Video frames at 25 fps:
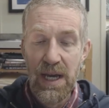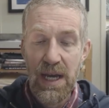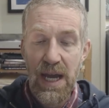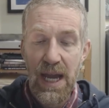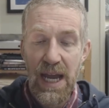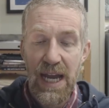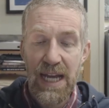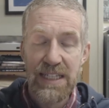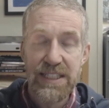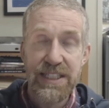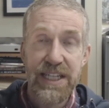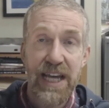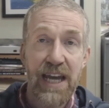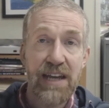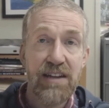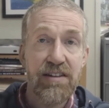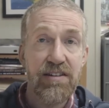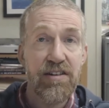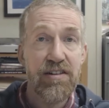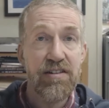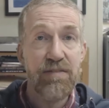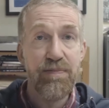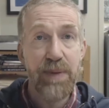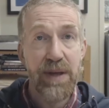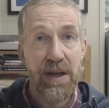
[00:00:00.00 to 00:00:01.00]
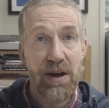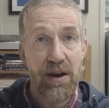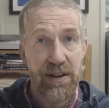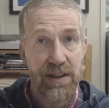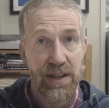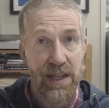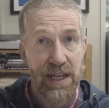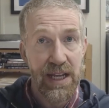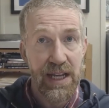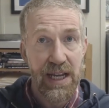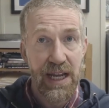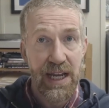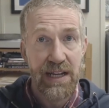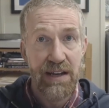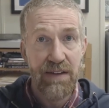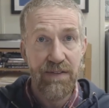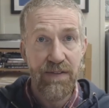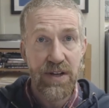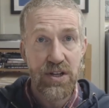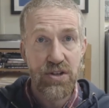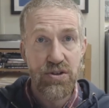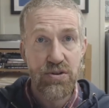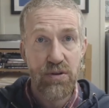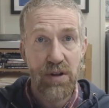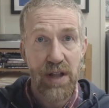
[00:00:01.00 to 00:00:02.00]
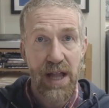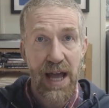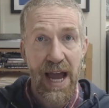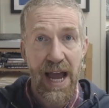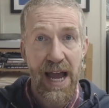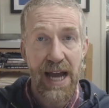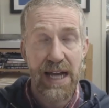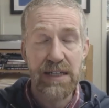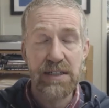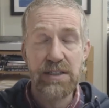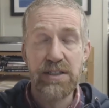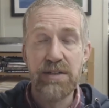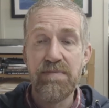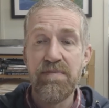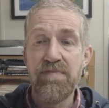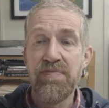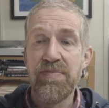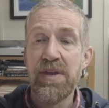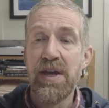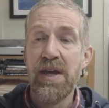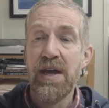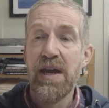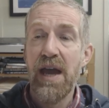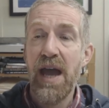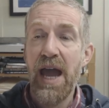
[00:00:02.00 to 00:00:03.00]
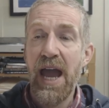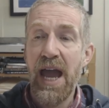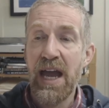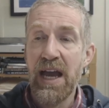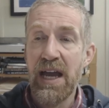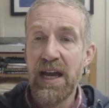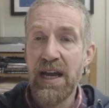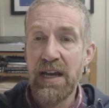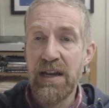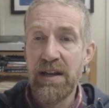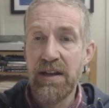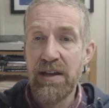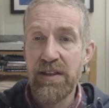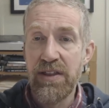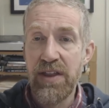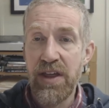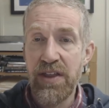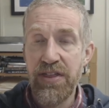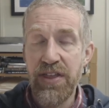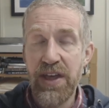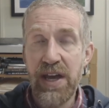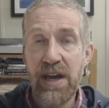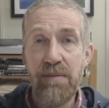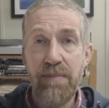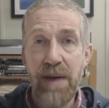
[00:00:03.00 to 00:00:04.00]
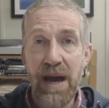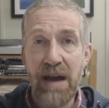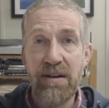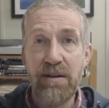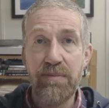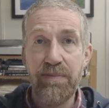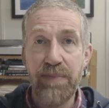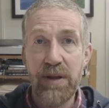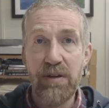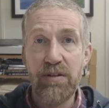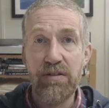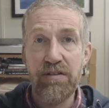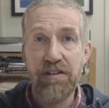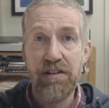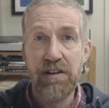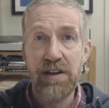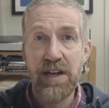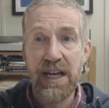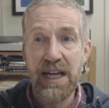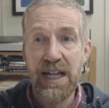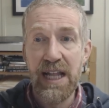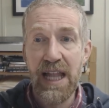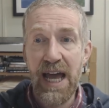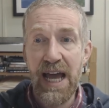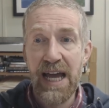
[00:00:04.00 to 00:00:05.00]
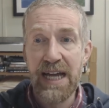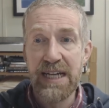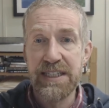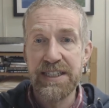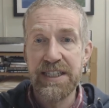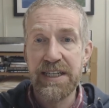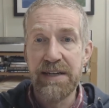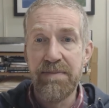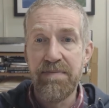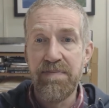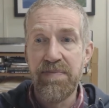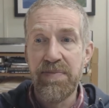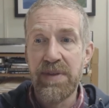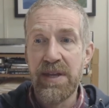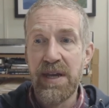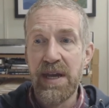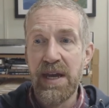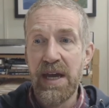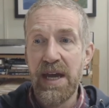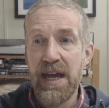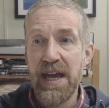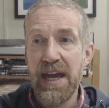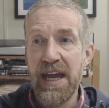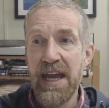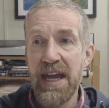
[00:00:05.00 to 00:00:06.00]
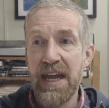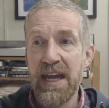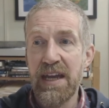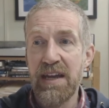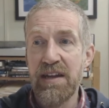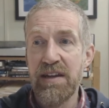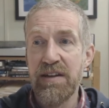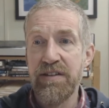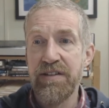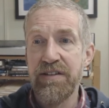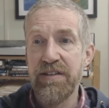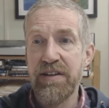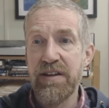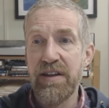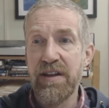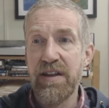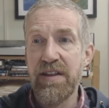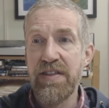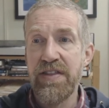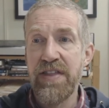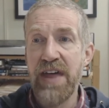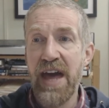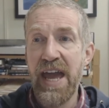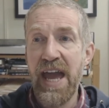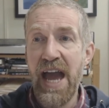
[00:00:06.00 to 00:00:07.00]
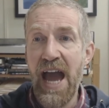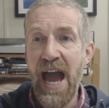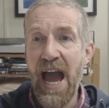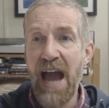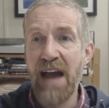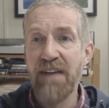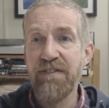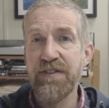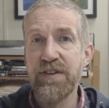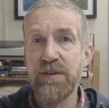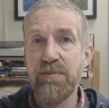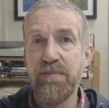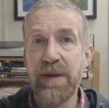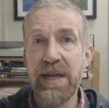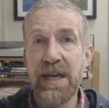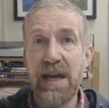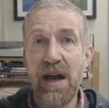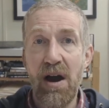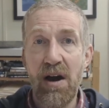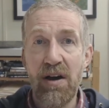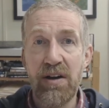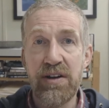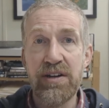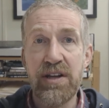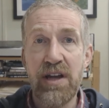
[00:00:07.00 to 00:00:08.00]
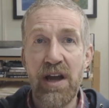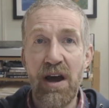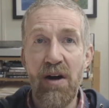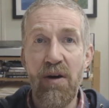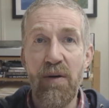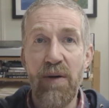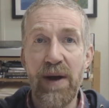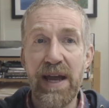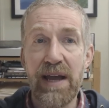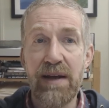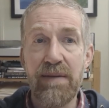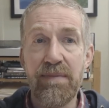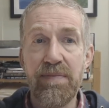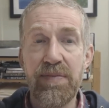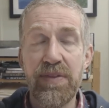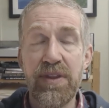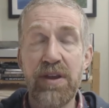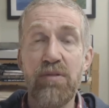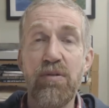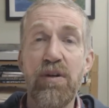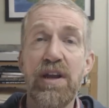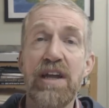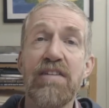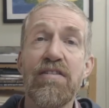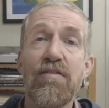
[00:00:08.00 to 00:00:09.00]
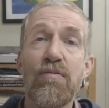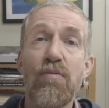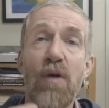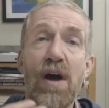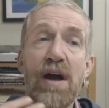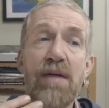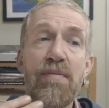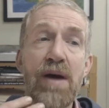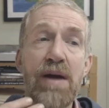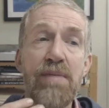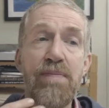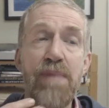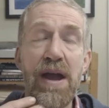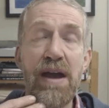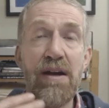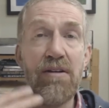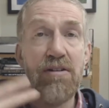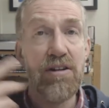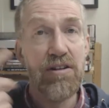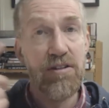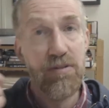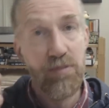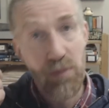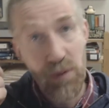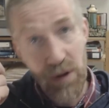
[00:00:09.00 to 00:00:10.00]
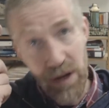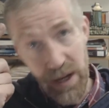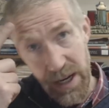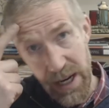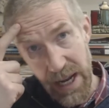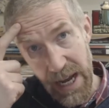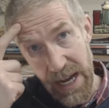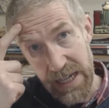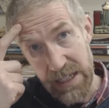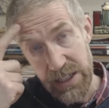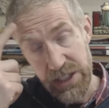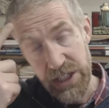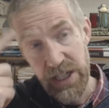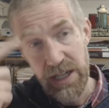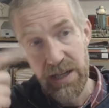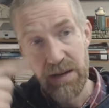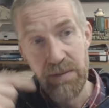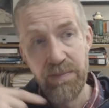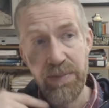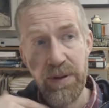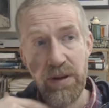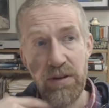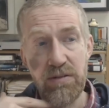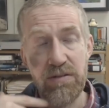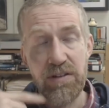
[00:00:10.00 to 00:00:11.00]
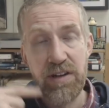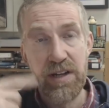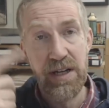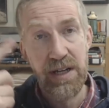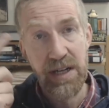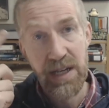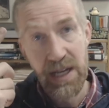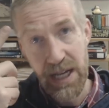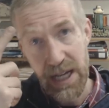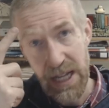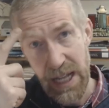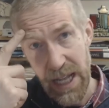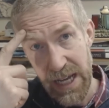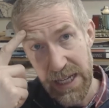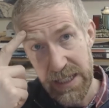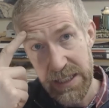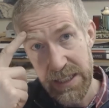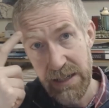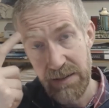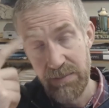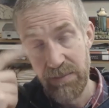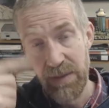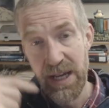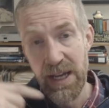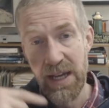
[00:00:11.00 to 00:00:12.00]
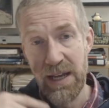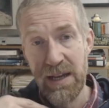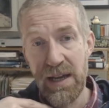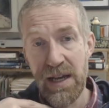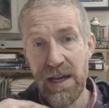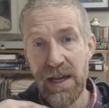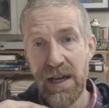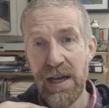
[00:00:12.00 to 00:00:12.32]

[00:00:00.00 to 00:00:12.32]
it takes us beyond the individual act. And the thing about abuse and neglect is they have to be ongoing. The reason why my parents weren't actually abusing and neglecting me,